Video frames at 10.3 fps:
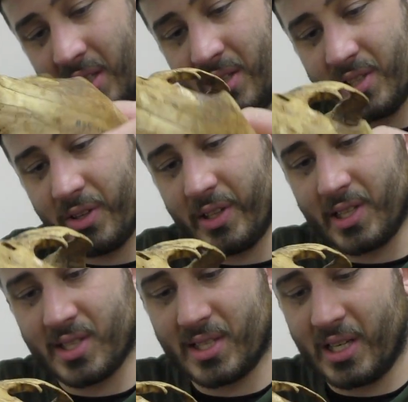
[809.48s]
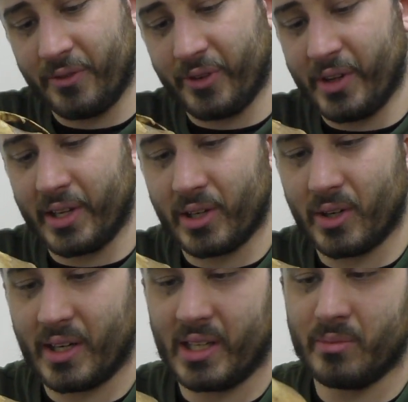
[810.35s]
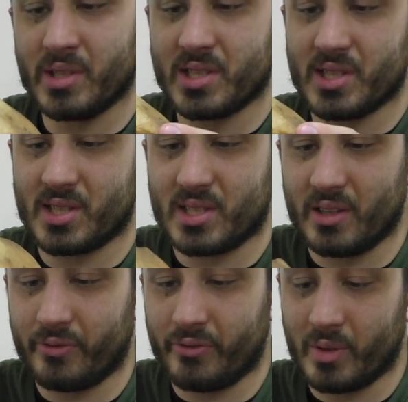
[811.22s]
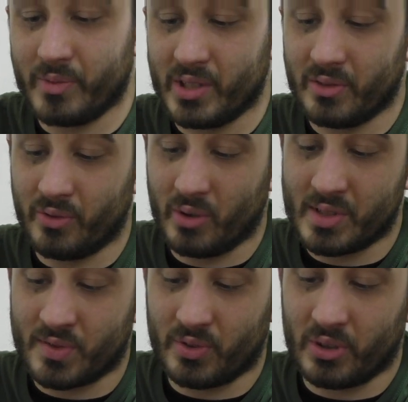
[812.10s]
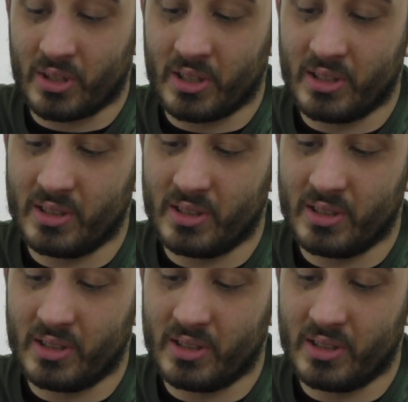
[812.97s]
So all that stuff, all that grime is just stuff from the forest floor.